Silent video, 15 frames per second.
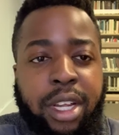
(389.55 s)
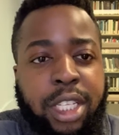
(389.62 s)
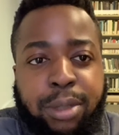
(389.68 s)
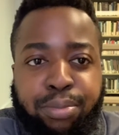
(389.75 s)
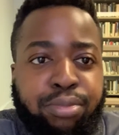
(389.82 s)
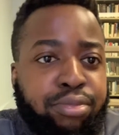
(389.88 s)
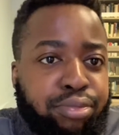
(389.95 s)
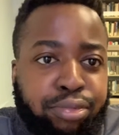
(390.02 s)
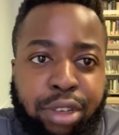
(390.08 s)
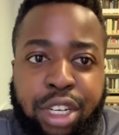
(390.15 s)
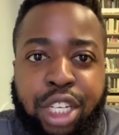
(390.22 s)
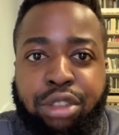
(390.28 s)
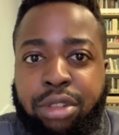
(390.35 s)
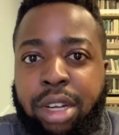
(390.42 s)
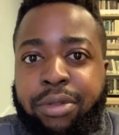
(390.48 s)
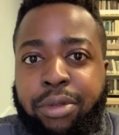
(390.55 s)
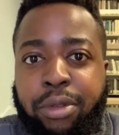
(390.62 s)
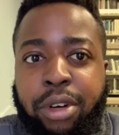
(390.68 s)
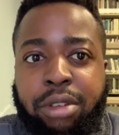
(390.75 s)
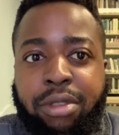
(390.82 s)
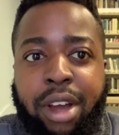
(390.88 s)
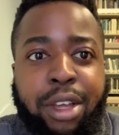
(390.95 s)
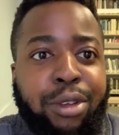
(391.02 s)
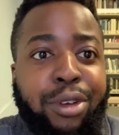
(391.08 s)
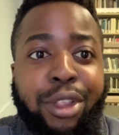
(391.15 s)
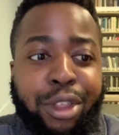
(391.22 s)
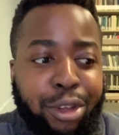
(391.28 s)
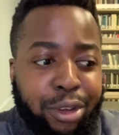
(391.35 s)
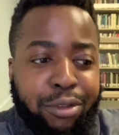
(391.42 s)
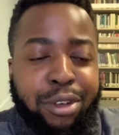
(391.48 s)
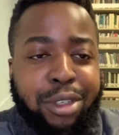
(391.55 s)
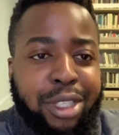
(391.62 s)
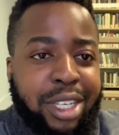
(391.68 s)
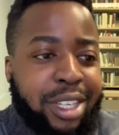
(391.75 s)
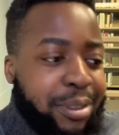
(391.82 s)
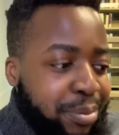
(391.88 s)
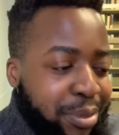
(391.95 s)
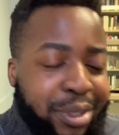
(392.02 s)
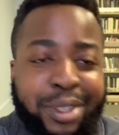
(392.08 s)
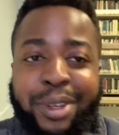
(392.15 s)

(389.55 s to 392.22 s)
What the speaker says: It's pretty straightforward, right? You either you've used it